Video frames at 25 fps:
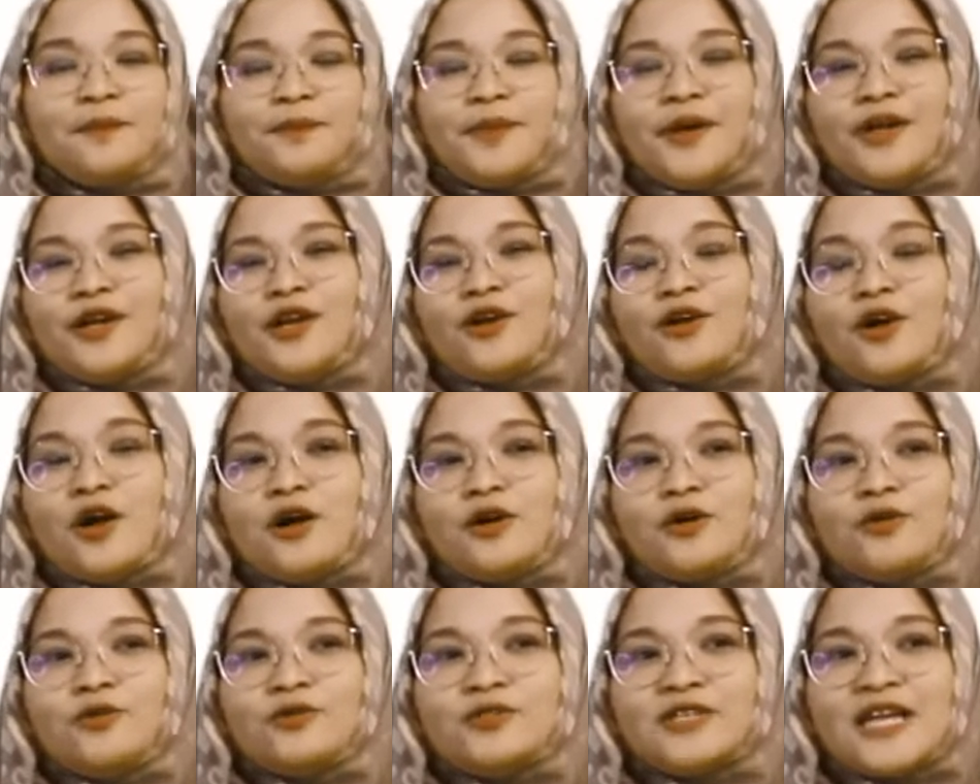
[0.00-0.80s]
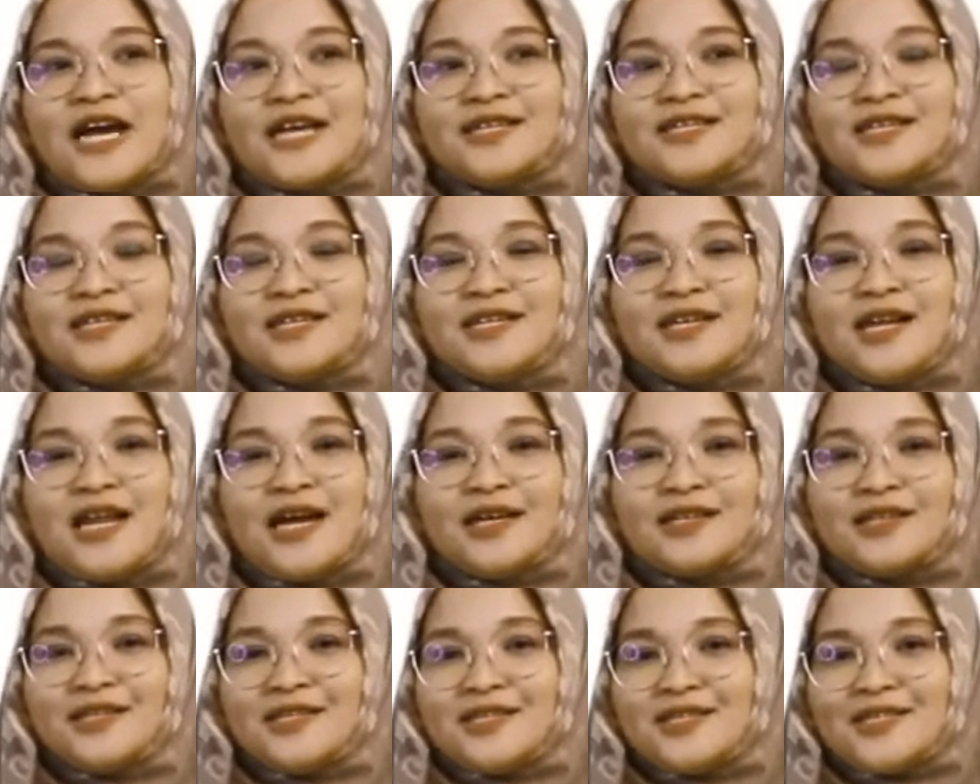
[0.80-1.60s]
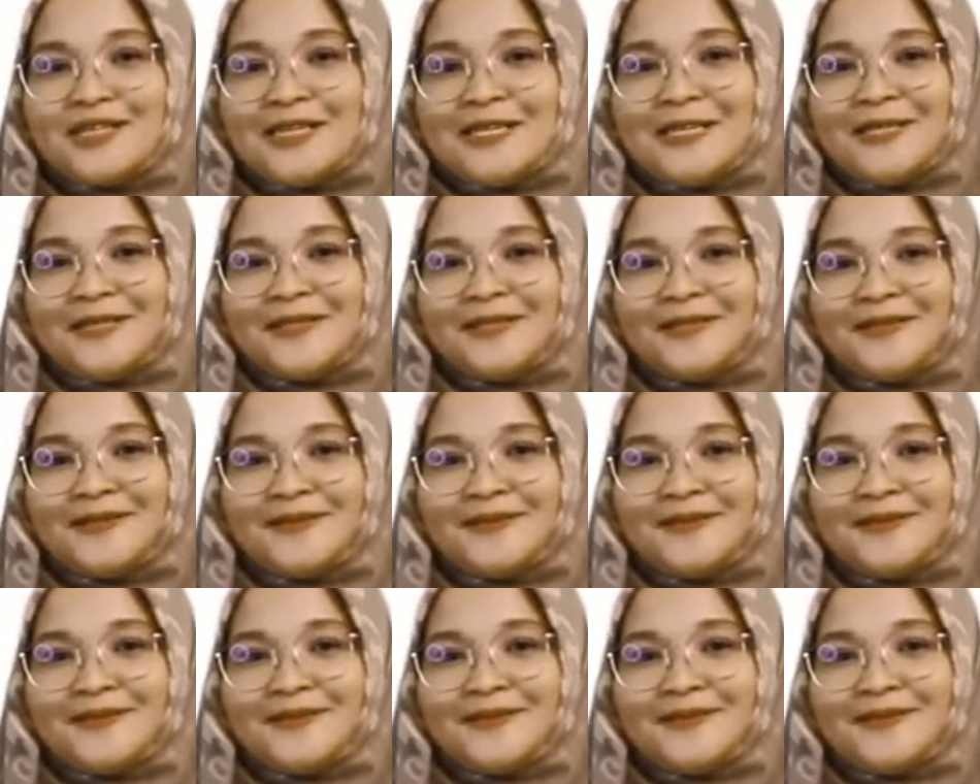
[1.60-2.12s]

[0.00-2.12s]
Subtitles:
Pediococcus acidilactici.